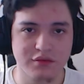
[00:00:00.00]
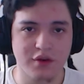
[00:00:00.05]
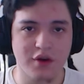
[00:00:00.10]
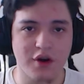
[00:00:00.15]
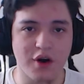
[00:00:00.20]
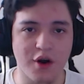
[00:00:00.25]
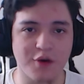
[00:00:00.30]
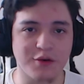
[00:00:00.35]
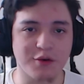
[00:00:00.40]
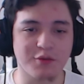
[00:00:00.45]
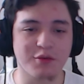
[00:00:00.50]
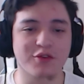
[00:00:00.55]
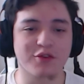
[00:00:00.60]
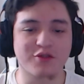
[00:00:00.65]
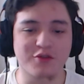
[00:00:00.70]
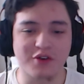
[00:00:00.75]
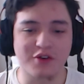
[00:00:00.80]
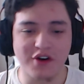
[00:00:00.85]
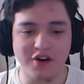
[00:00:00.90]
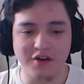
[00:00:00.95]
Alright, what's
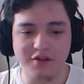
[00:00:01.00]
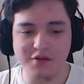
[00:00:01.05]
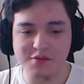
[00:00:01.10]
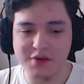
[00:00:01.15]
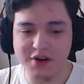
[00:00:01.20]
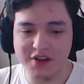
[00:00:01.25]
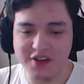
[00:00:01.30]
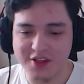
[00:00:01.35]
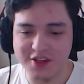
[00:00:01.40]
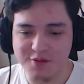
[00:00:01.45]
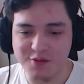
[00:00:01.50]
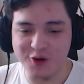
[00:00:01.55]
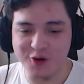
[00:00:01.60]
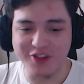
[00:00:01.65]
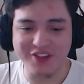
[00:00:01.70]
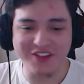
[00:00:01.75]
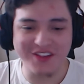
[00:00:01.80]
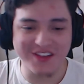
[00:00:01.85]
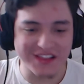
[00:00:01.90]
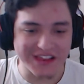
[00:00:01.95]
going on, everybody? It's your boy
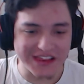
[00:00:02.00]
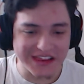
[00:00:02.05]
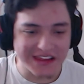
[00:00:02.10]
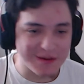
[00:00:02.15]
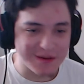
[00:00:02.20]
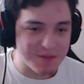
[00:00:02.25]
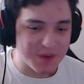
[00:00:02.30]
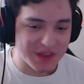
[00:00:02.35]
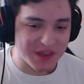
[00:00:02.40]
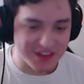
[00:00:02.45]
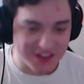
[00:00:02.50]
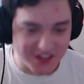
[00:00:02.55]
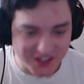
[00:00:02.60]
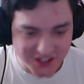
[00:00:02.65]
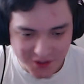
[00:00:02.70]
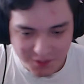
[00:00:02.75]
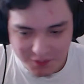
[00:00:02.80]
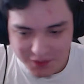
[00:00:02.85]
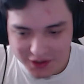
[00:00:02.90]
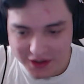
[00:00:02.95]
Slim
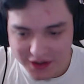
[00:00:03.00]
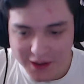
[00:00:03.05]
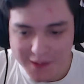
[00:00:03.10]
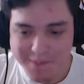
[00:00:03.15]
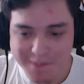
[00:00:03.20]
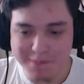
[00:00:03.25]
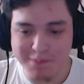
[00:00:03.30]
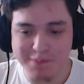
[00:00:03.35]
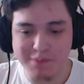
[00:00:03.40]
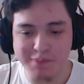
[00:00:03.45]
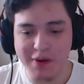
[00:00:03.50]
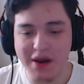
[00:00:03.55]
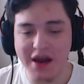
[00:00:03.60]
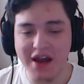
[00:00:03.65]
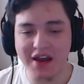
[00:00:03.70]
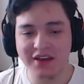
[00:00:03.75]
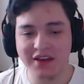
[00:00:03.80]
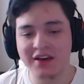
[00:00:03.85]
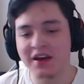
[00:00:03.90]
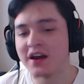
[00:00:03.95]
Jimmy
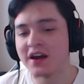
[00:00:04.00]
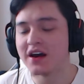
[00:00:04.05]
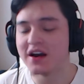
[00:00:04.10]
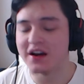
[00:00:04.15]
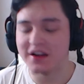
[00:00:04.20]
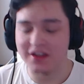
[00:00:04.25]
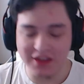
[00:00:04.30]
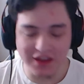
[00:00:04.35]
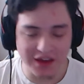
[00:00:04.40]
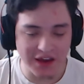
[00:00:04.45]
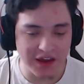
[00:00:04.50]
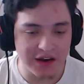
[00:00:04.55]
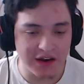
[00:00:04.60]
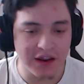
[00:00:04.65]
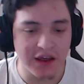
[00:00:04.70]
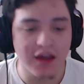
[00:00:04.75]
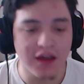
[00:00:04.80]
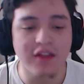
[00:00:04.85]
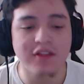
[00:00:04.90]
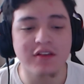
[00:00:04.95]
back again,
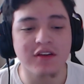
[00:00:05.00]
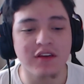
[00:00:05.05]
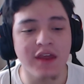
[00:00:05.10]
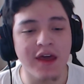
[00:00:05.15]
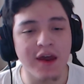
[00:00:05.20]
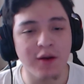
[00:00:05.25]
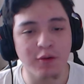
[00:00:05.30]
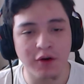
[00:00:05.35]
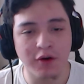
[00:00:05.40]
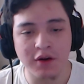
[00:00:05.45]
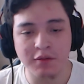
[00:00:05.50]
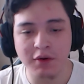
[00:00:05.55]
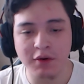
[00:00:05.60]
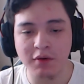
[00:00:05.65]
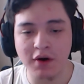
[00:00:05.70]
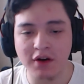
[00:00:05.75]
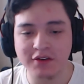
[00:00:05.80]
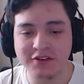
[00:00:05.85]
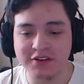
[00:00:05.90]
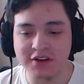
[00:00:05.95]
and today we're going to be
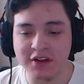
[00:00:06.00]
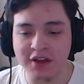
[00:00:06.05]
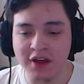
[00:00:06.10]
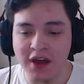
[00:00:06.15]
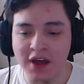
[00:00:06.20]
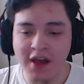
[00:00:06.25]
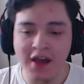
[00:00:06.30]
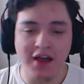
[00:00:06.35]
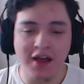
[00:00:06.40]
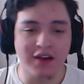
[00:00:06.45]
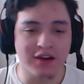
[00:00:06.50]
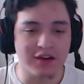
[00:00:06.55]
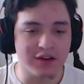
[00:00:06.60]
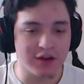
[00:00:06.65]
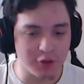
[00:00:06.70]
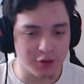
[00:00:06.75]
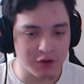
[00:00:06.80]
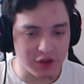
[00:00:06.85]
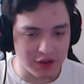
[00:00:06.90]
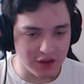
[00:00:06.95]
watching
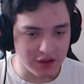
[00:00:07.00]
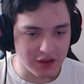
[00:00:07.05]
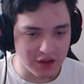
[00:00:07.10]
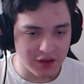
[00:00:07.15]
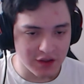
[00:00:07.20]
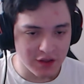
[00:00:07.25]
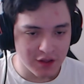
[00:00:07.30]
Loki.